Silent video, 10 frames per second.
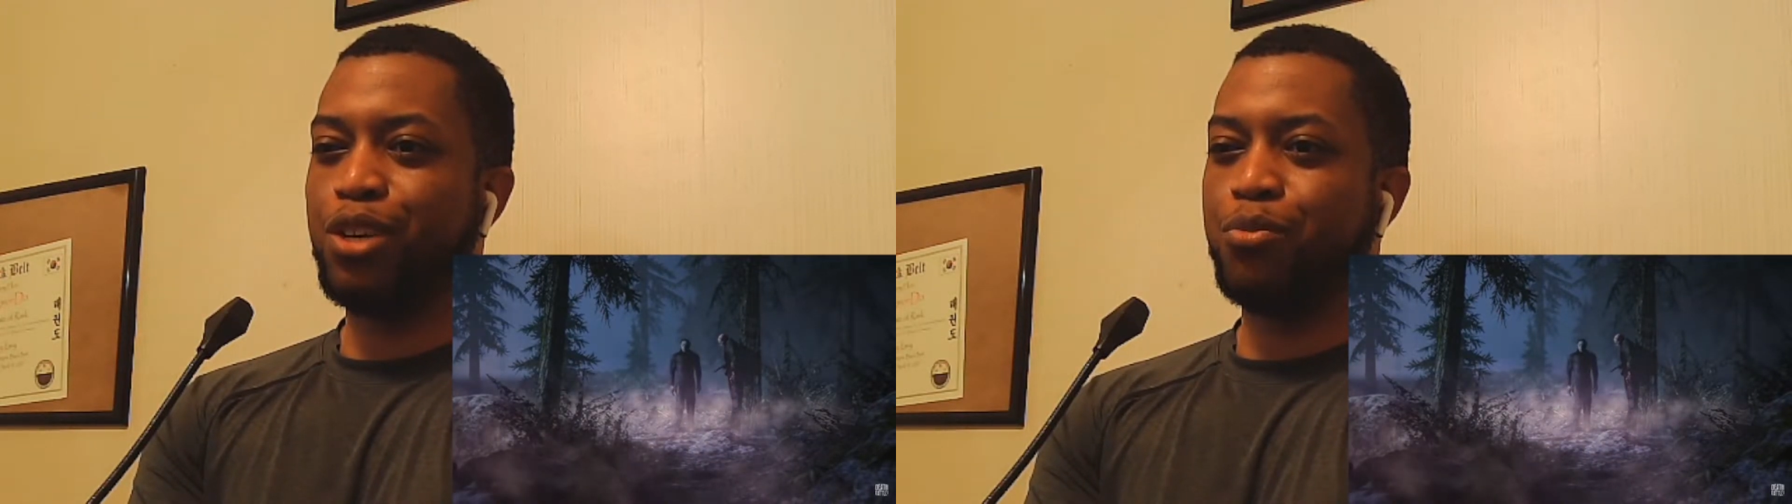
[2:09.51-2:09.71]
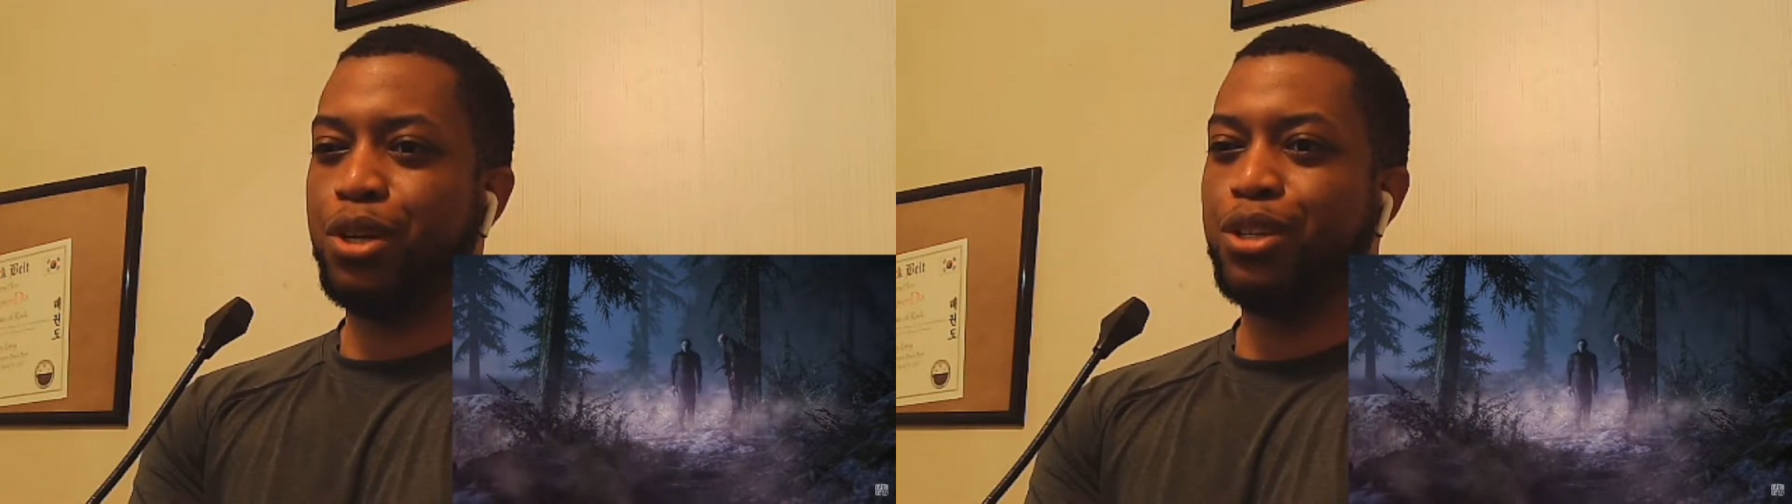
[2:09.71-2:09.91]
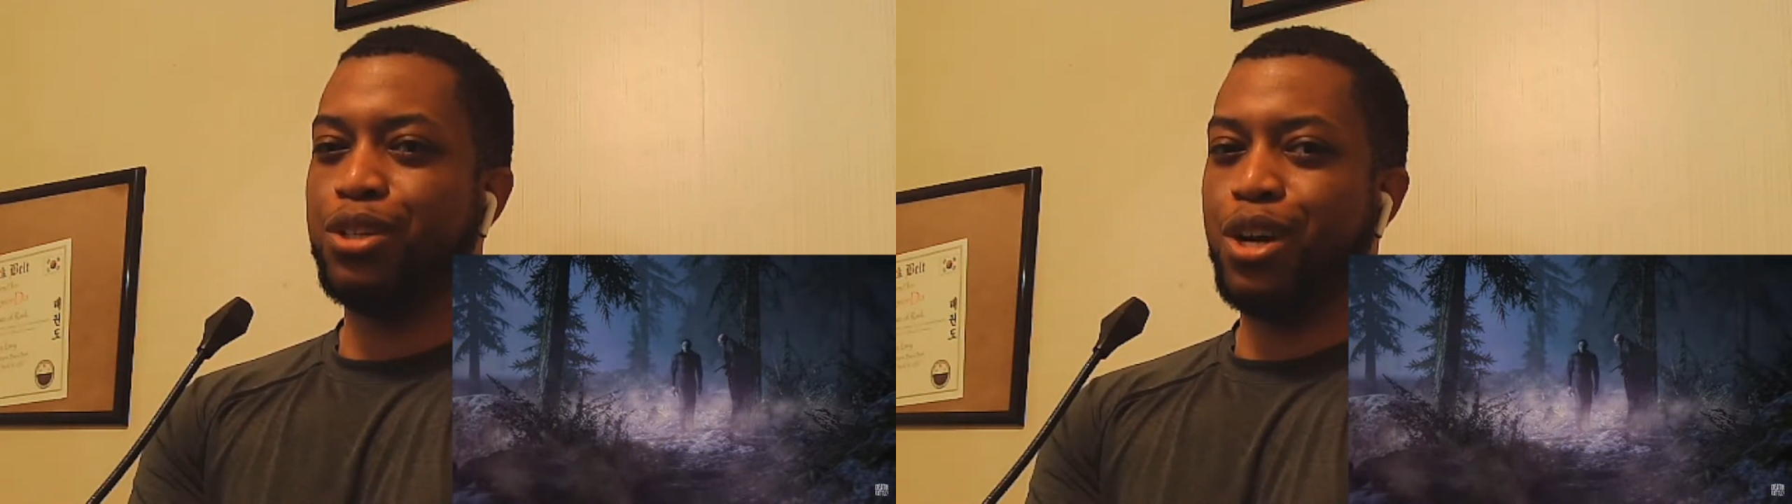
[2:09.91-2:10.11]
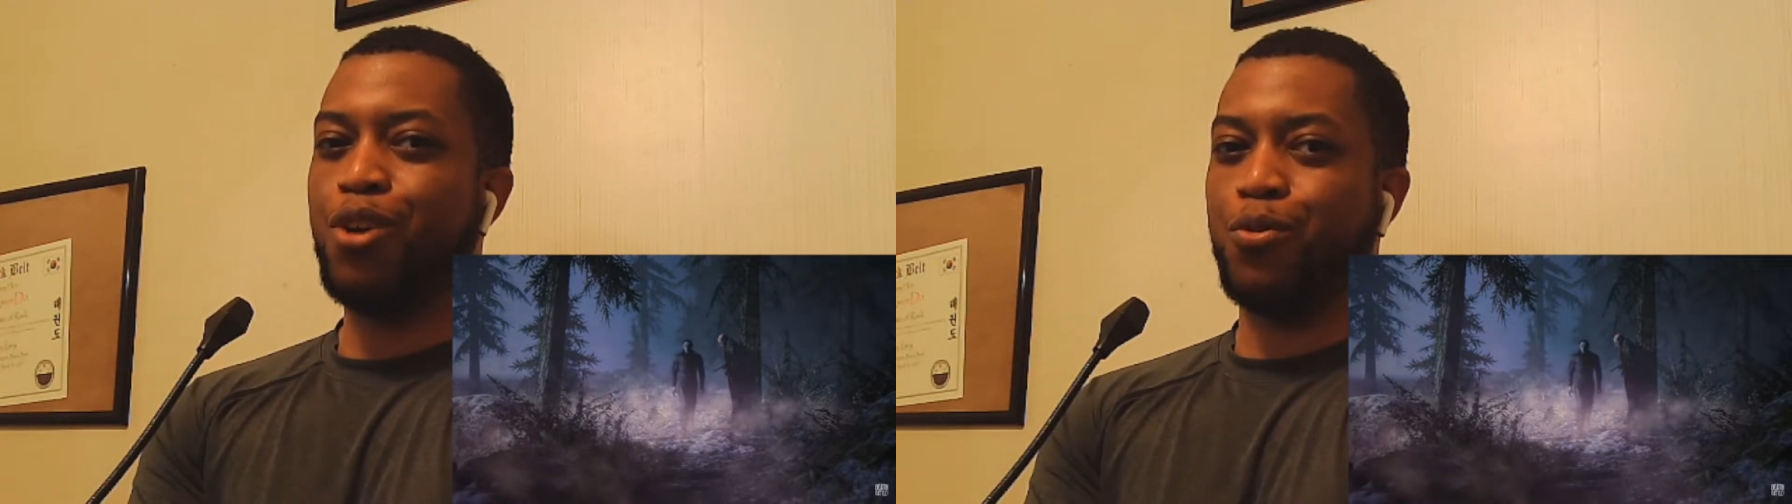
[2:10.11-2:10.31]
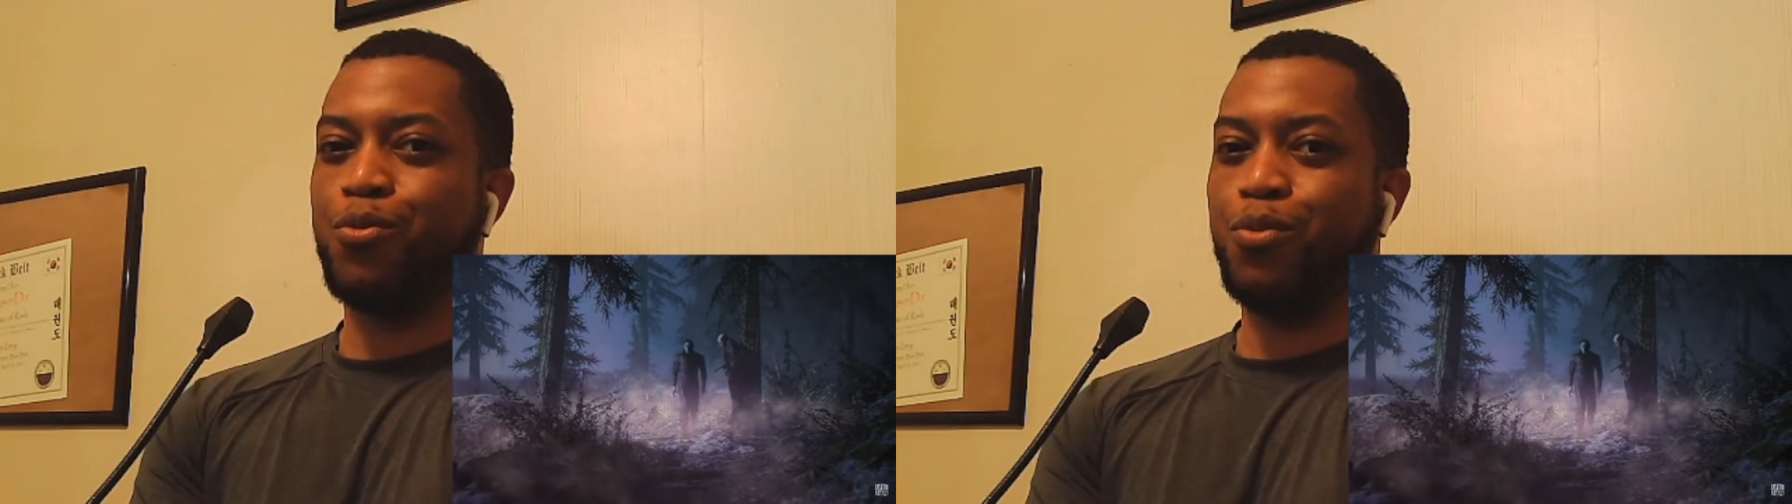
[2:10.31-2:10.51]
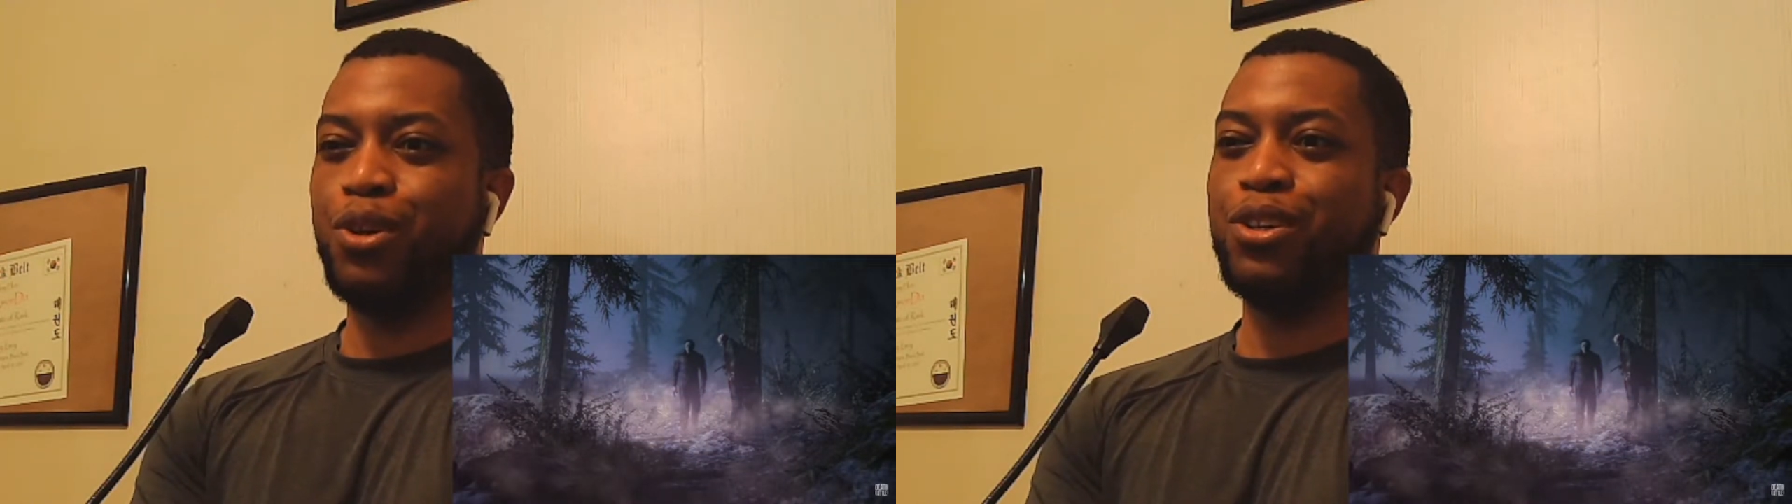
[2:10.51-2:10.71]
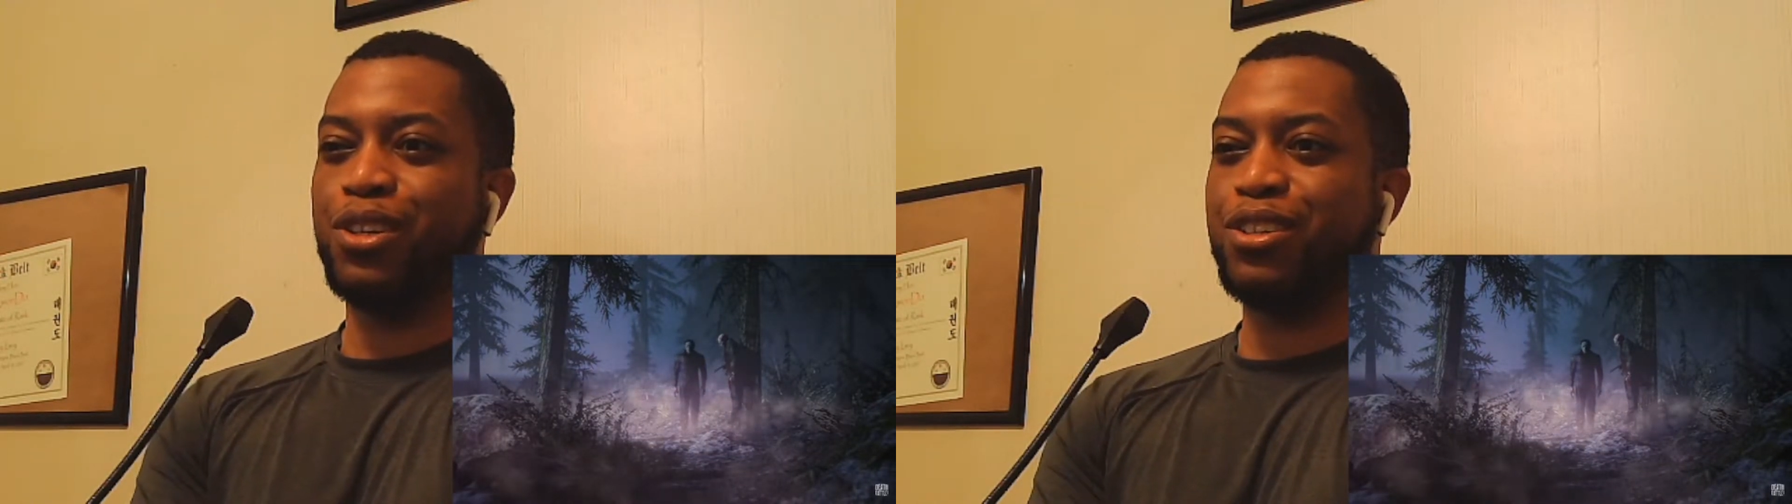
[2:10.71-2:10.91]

brother? Go, run.